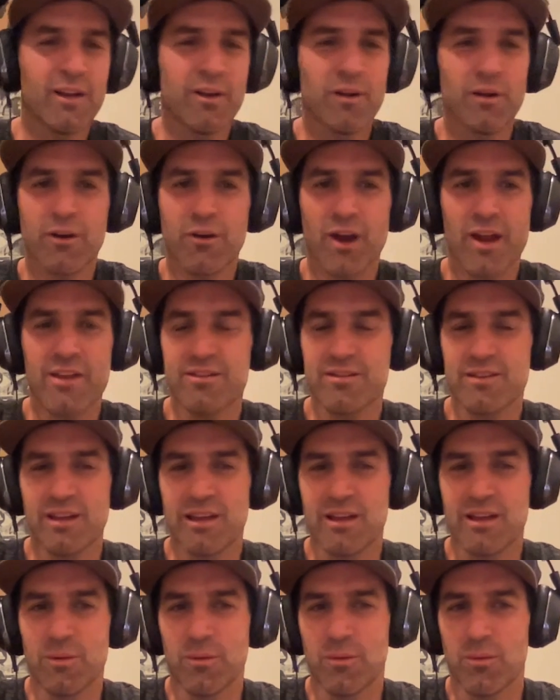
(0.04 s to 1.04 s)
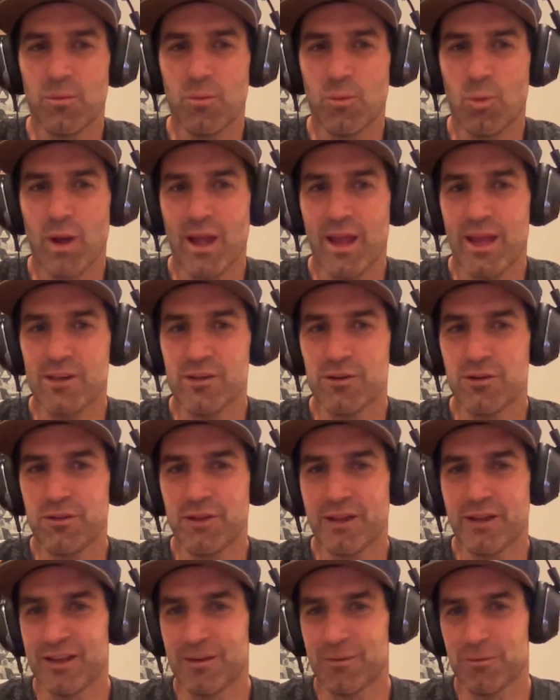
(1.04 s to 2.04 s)
a crazy way, do you
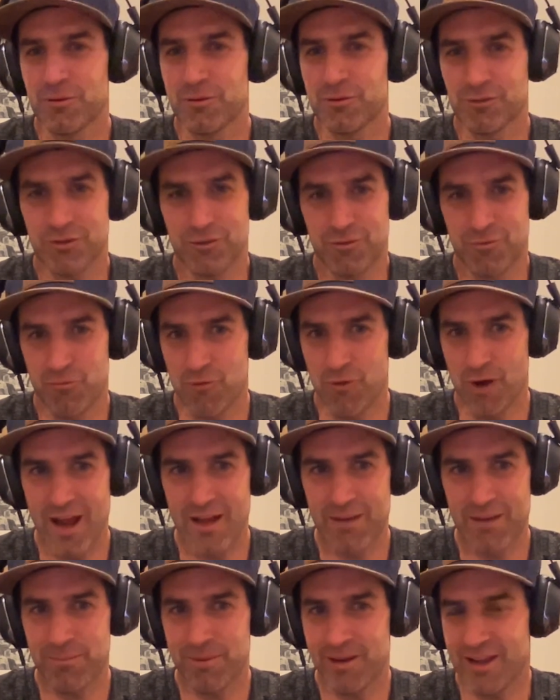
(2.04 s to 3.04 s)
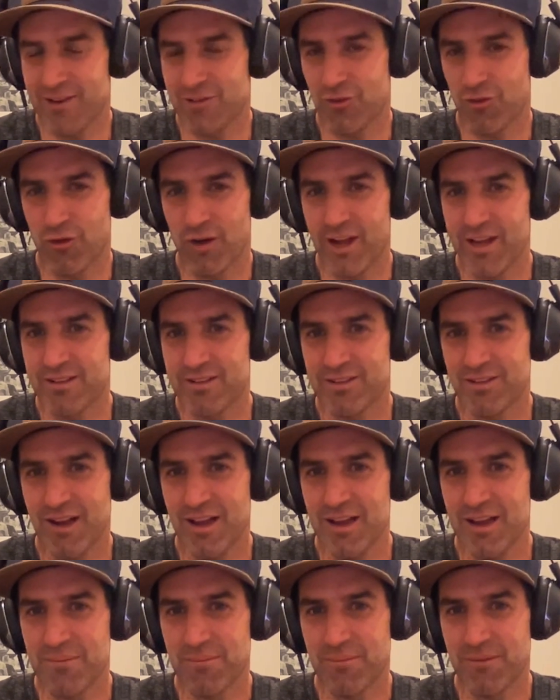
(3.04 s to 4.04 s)
think it was just right place, right
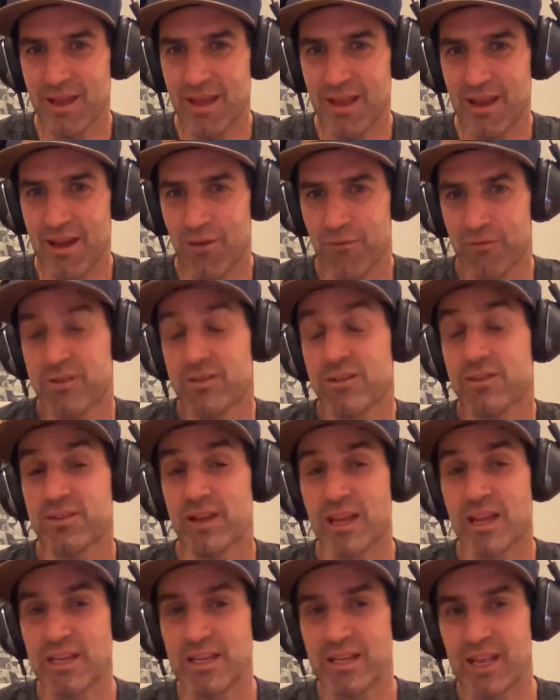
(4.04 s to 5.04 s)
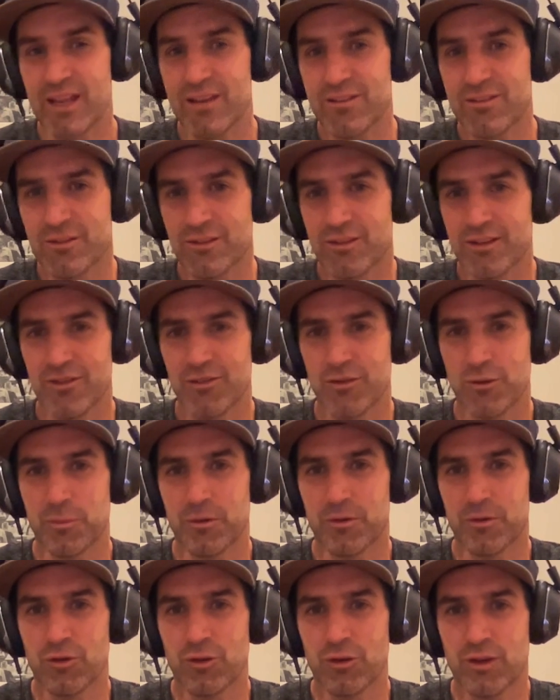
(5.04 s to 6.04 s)
time? And obviously saying yes to these
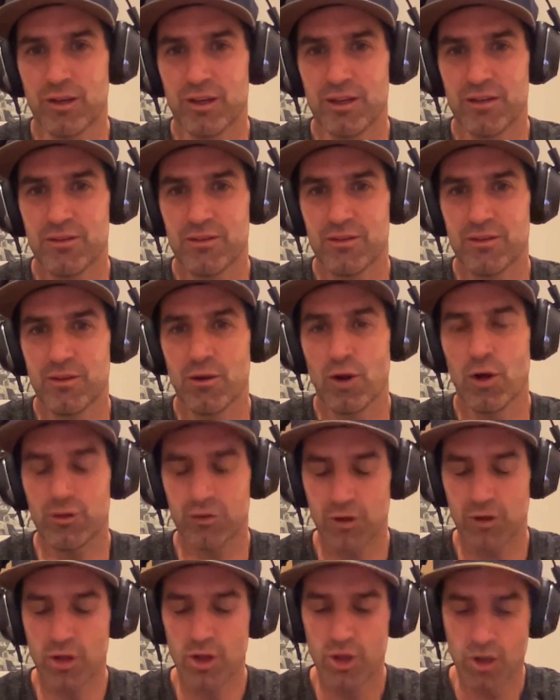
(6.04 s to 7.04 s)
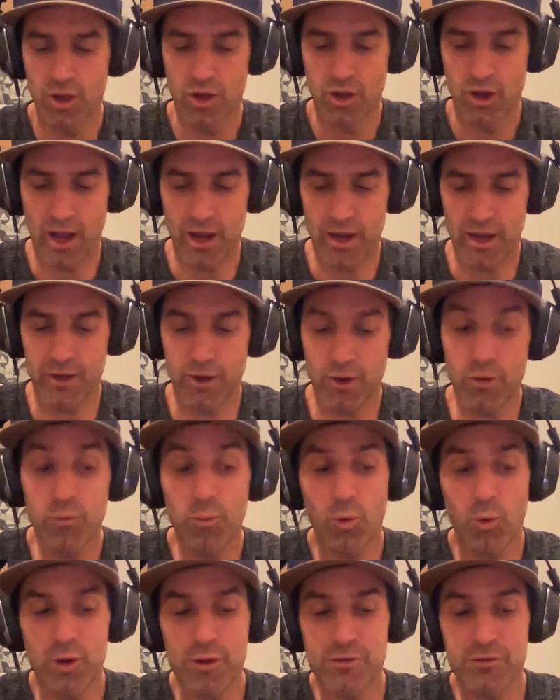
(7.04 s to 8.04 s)
opportunities. Not, and I don't
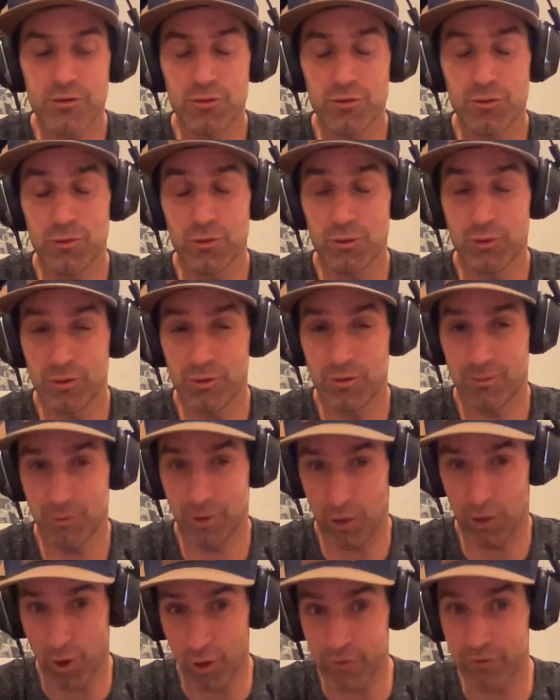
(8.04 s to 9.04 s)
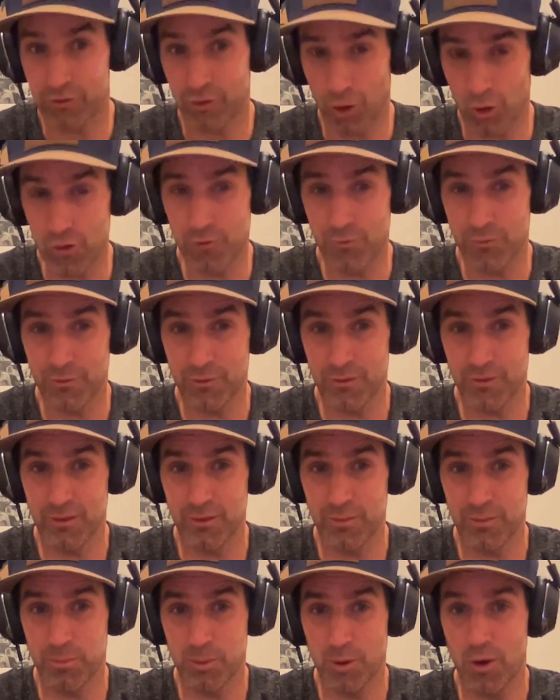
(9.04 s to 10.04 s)
want to gloss over
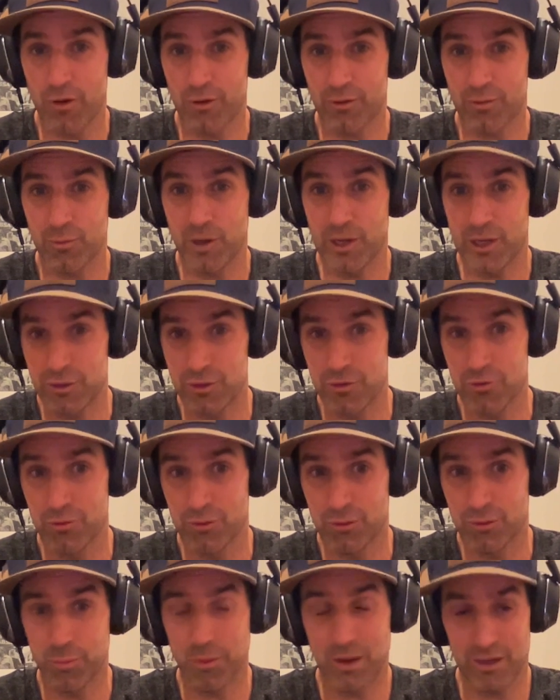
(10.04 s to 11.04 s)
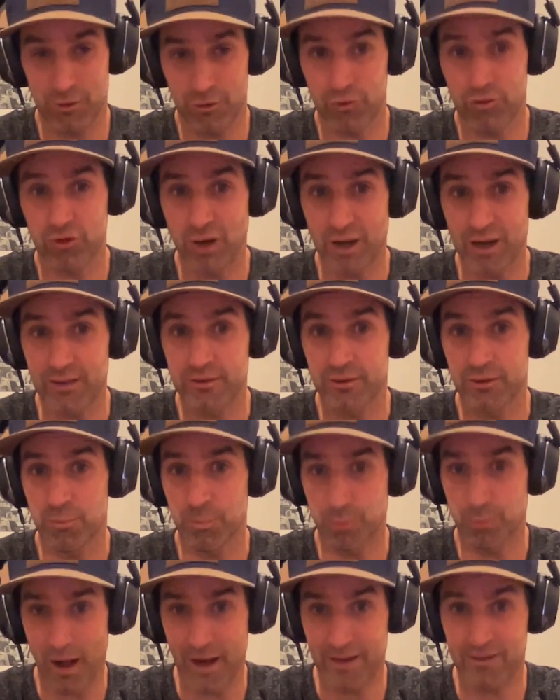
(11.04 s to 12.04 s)
the part where you spent your childhood
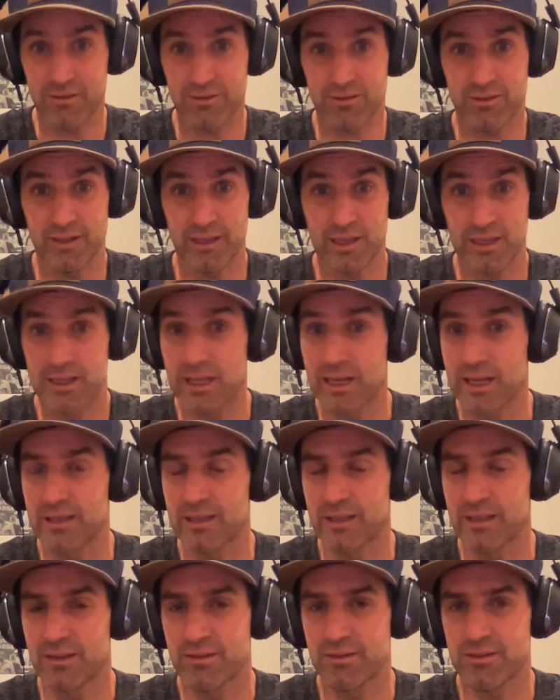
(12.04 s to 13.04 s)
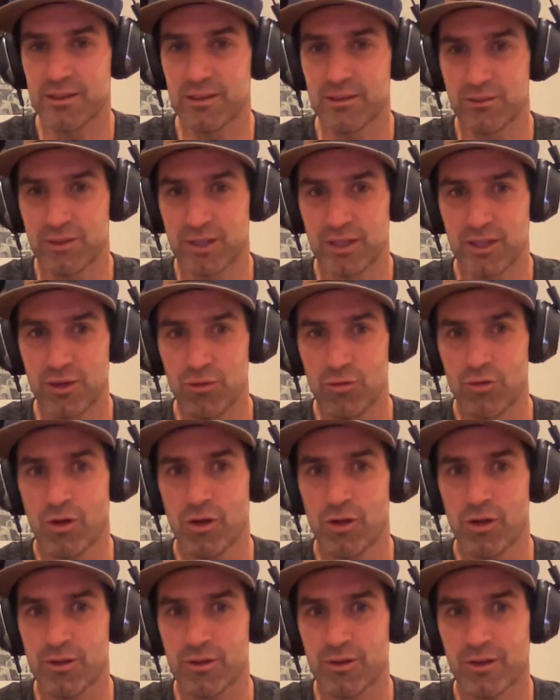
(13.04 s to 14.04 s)
practicing and getting these skills. Like, you're
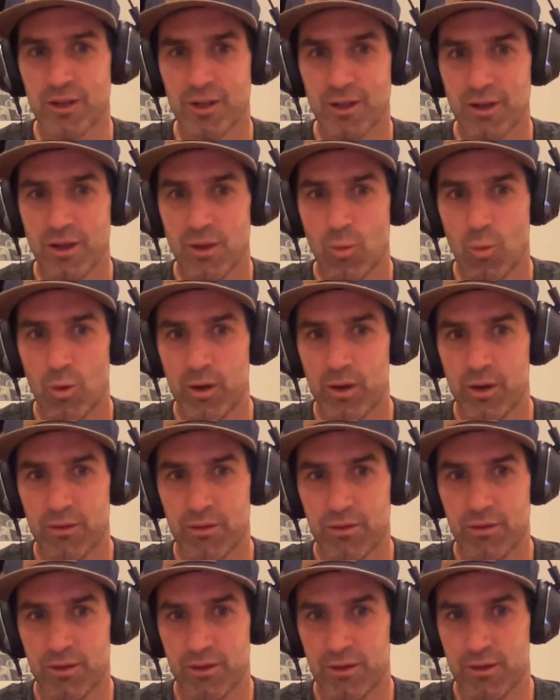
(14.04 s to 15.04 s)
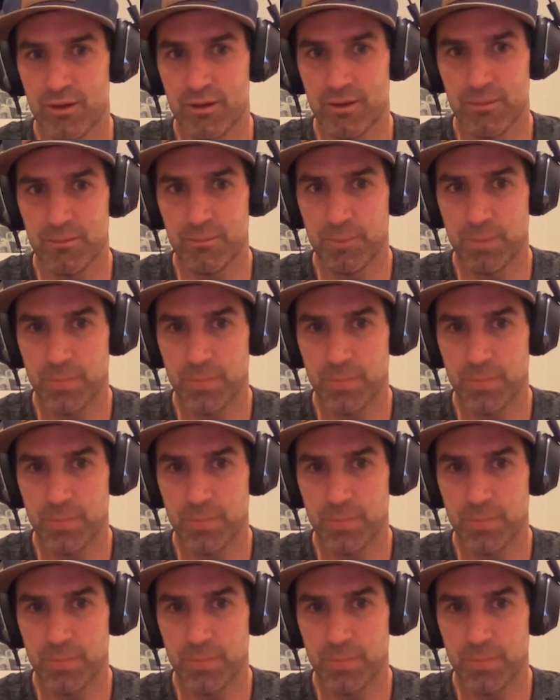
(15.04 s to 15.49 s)
not one of the